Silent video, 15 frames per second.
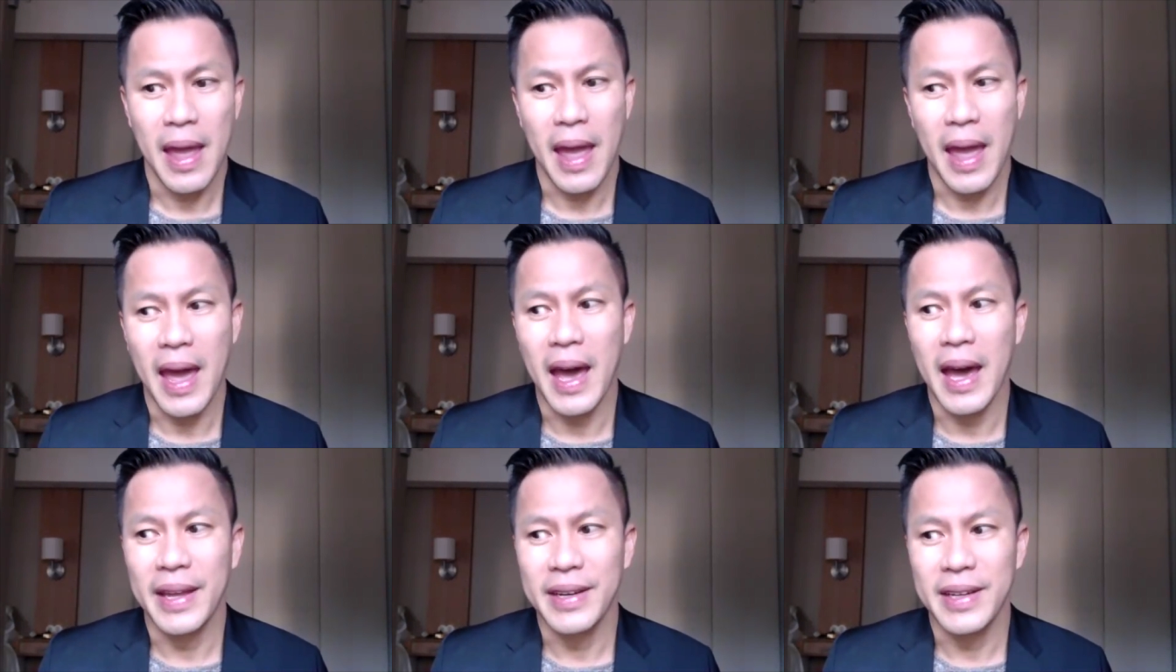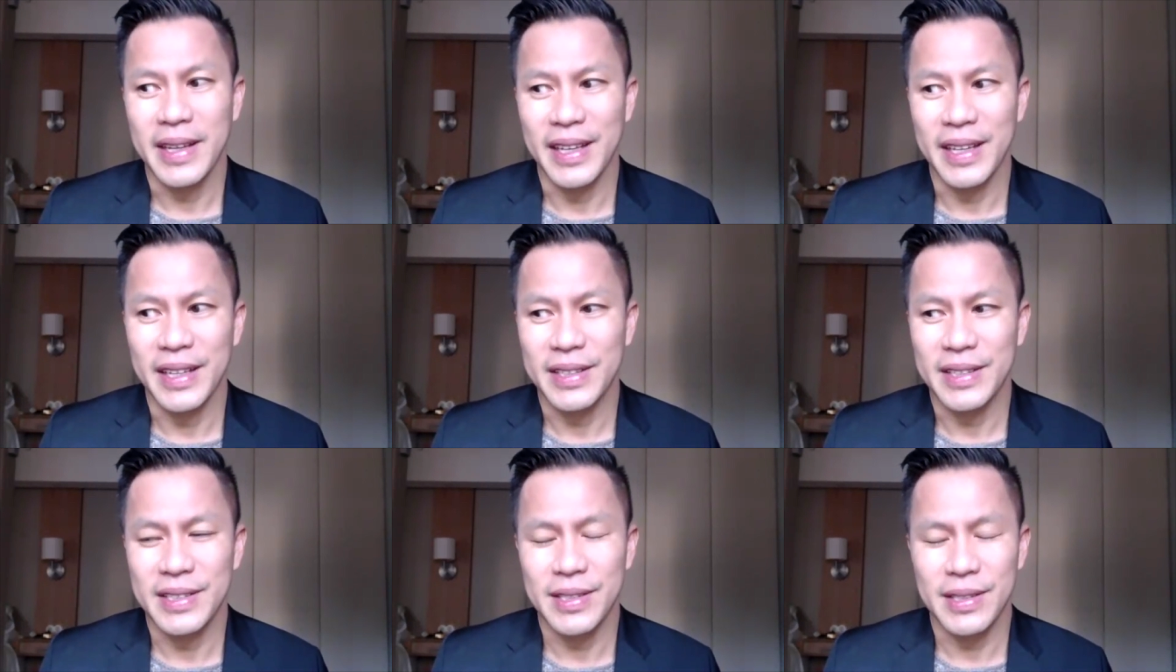And
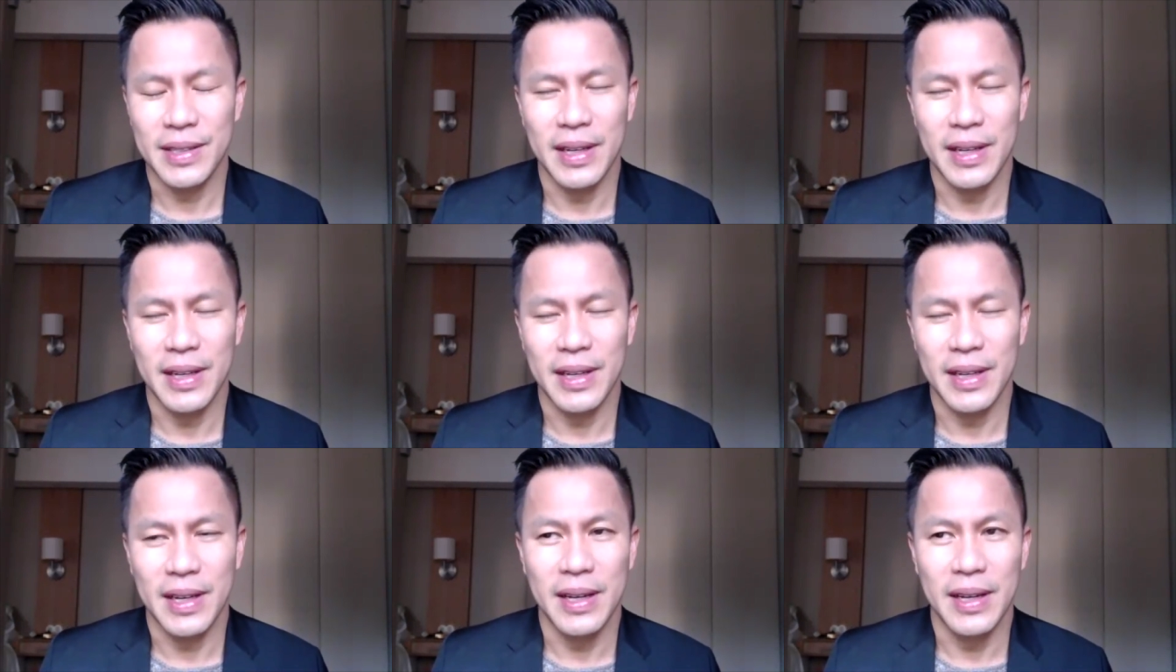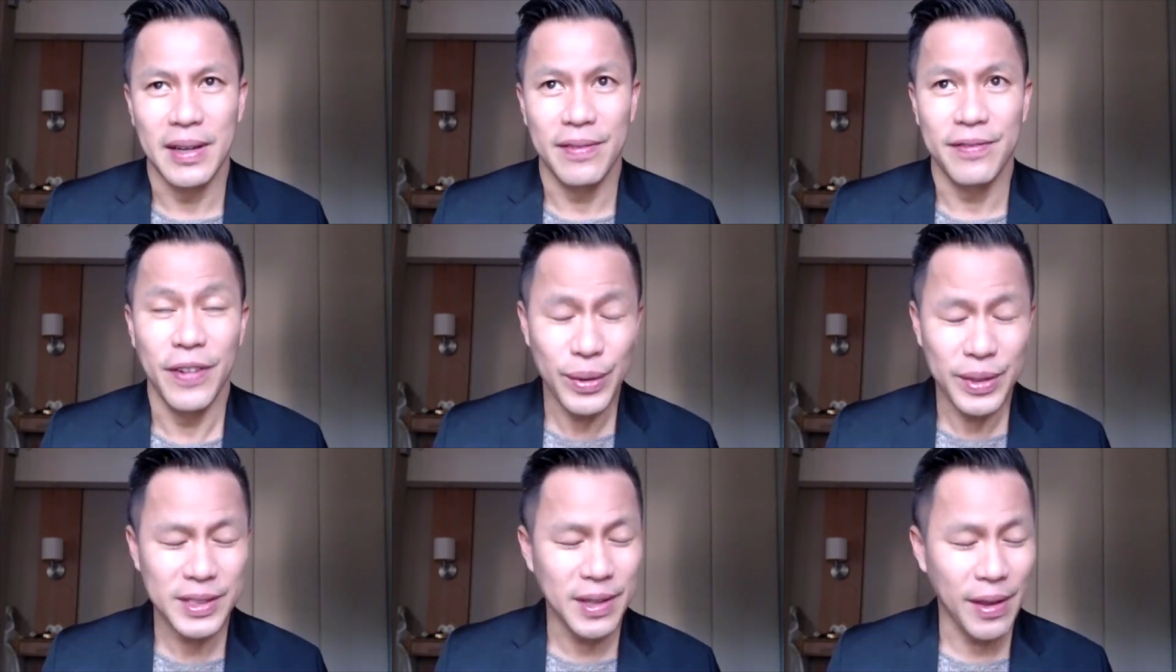it's
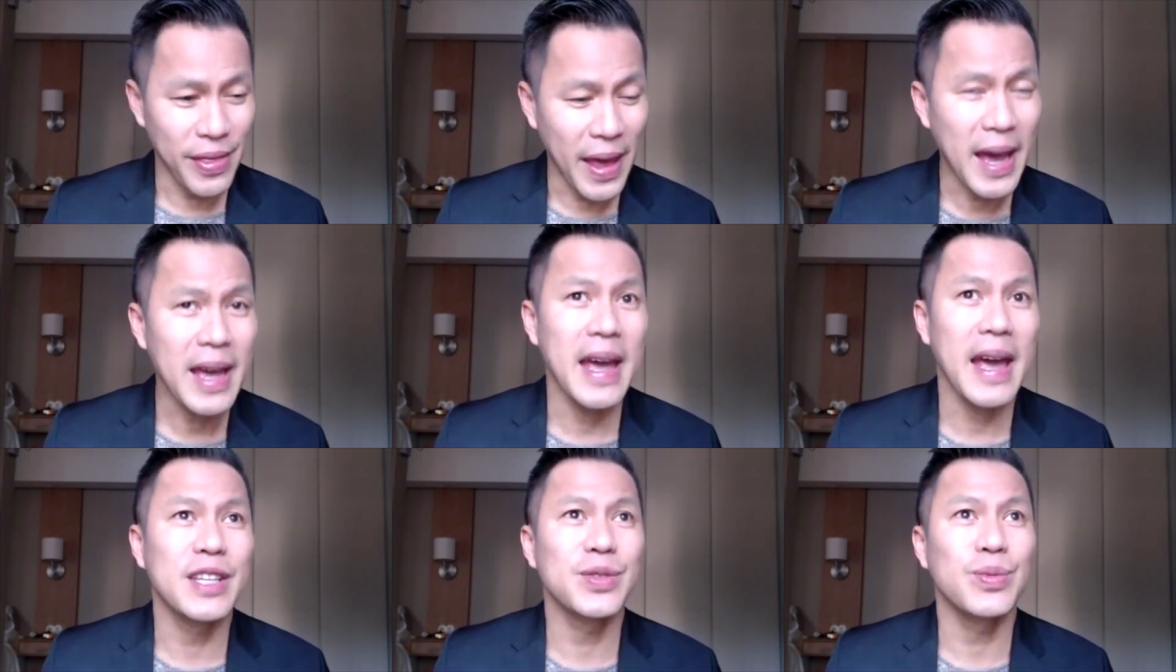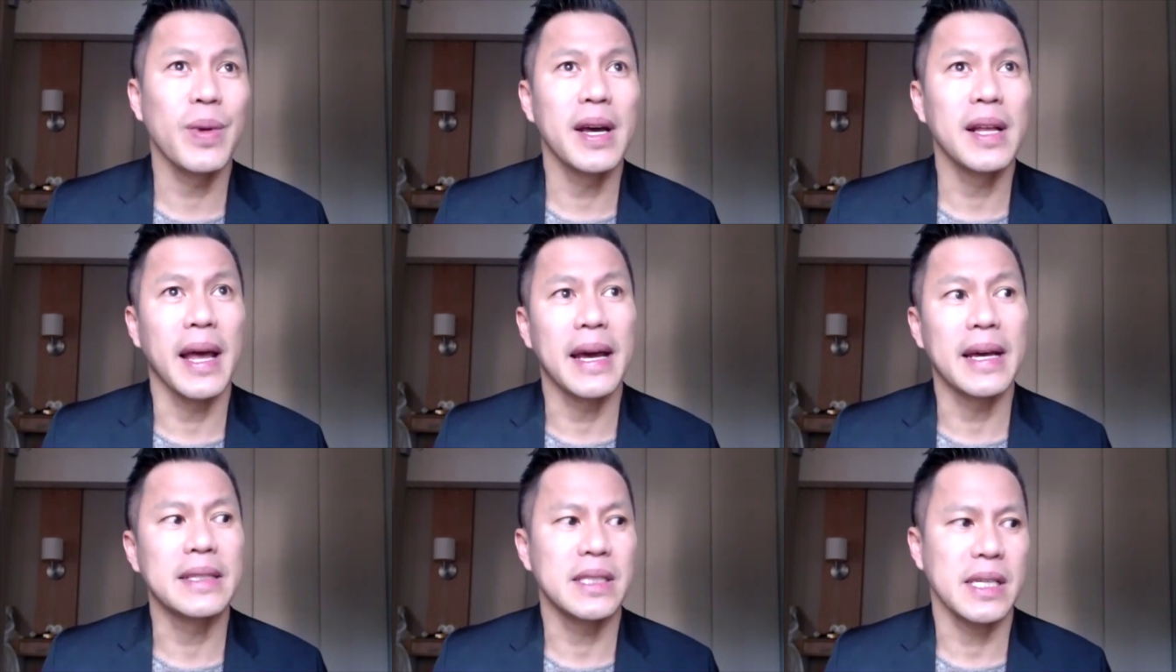focused on that, as well
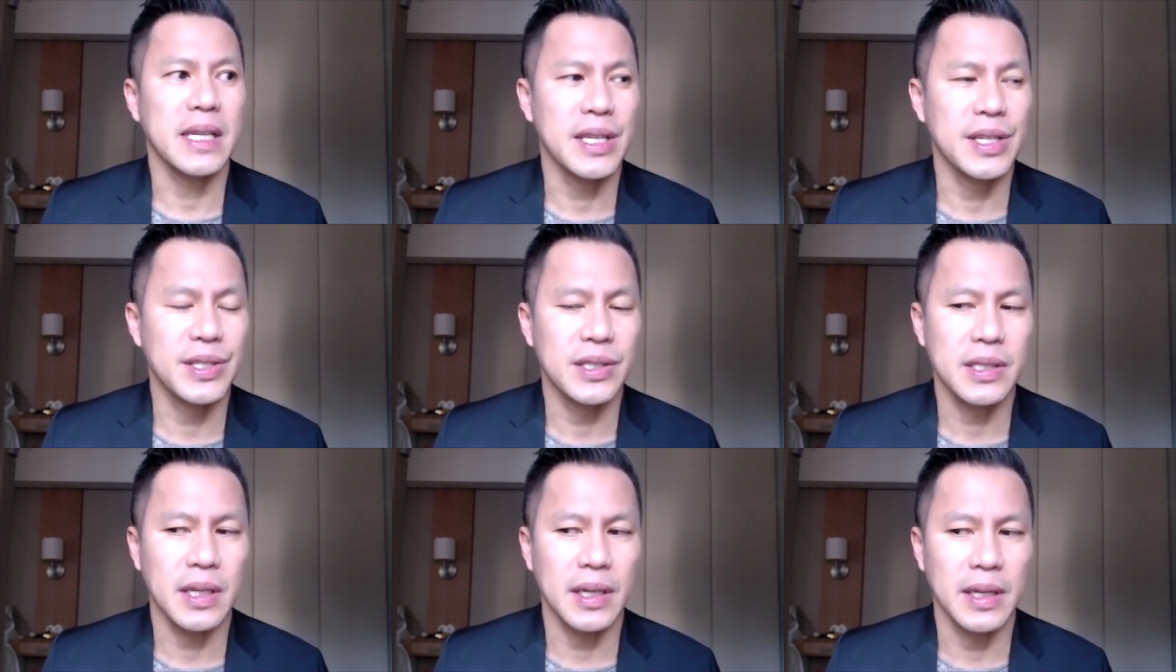as his